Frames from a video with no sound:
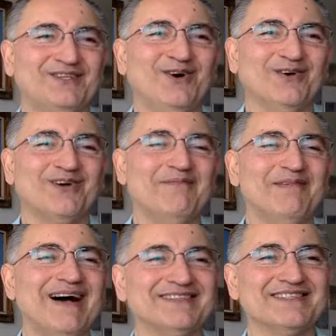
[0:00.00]
don't come
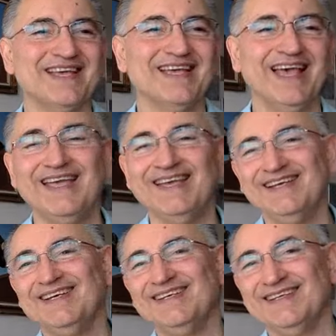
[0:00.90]
out and say, hey,
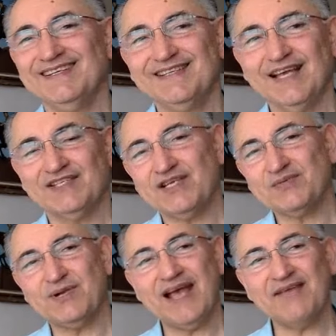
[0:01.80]
I just
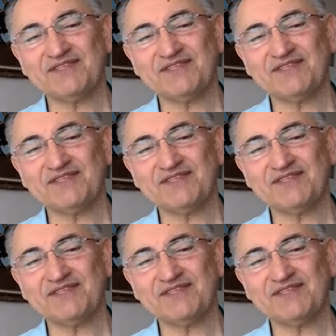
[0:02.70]
want to have